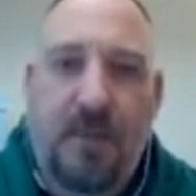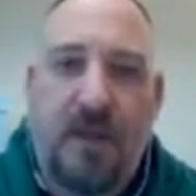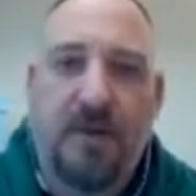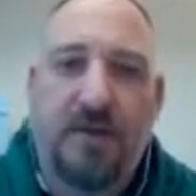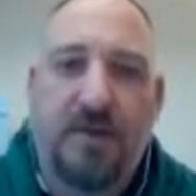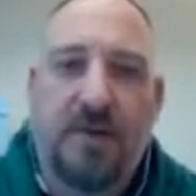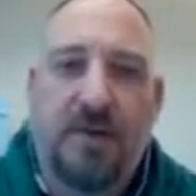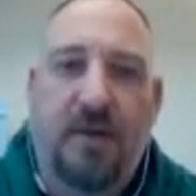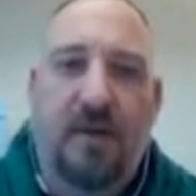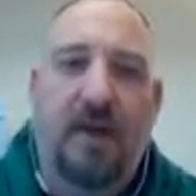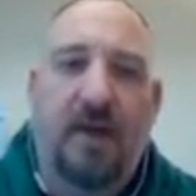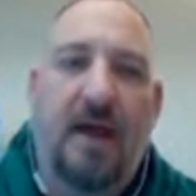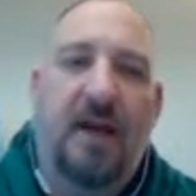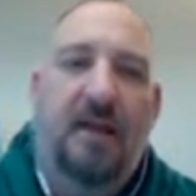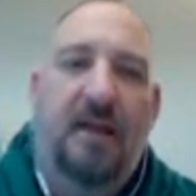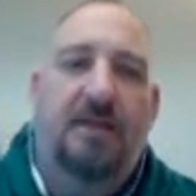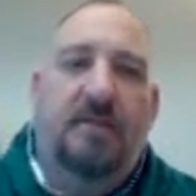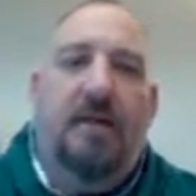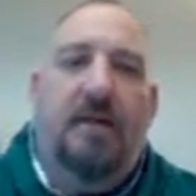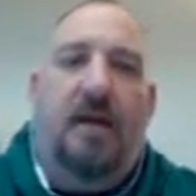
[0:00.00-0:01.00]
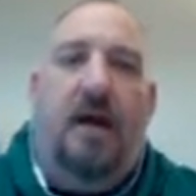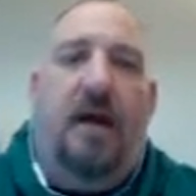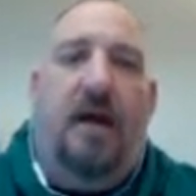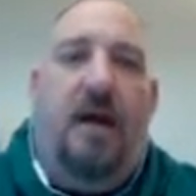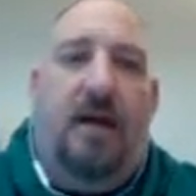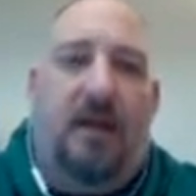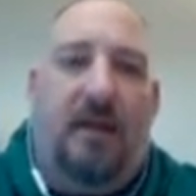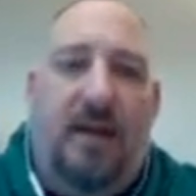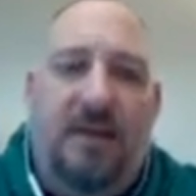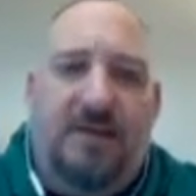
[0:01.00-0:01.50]
So
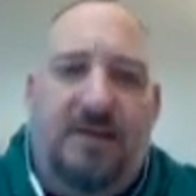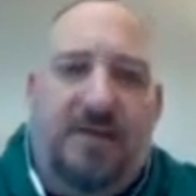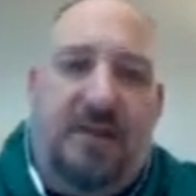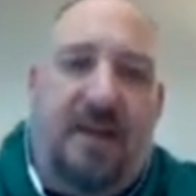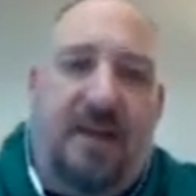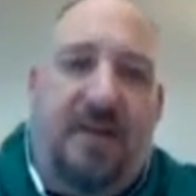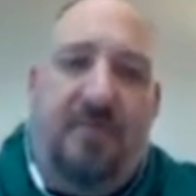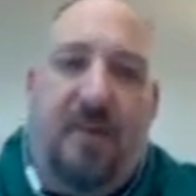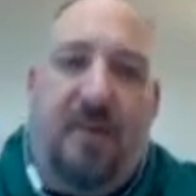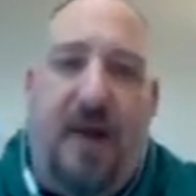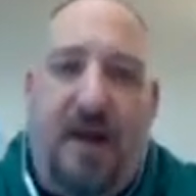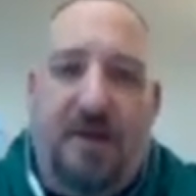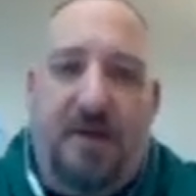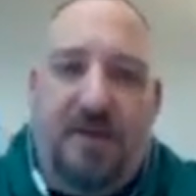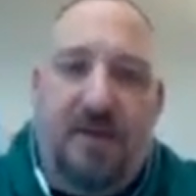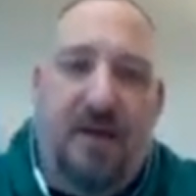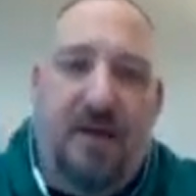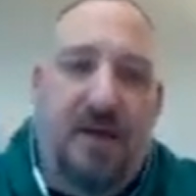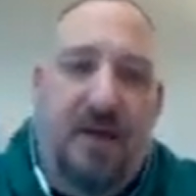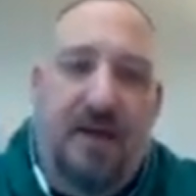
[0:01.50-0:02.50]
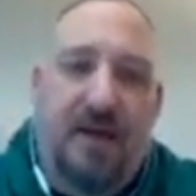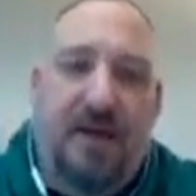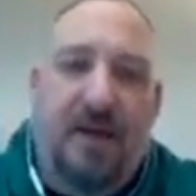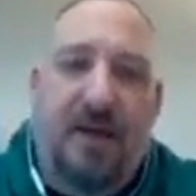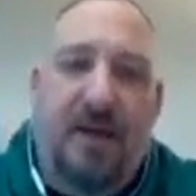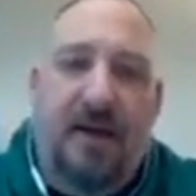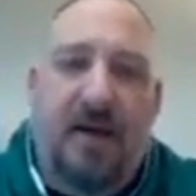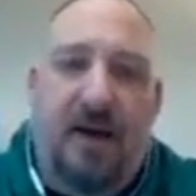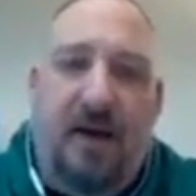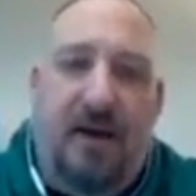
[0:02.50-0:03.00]
the legislative branch
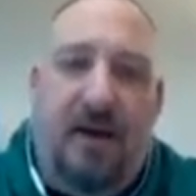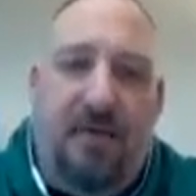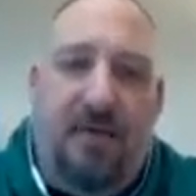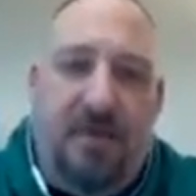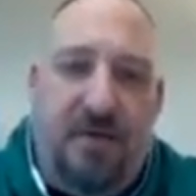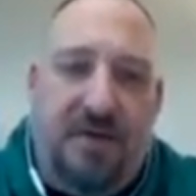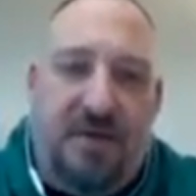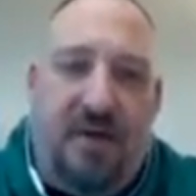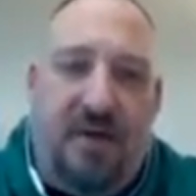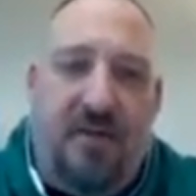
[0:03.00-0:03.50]
of the U.S.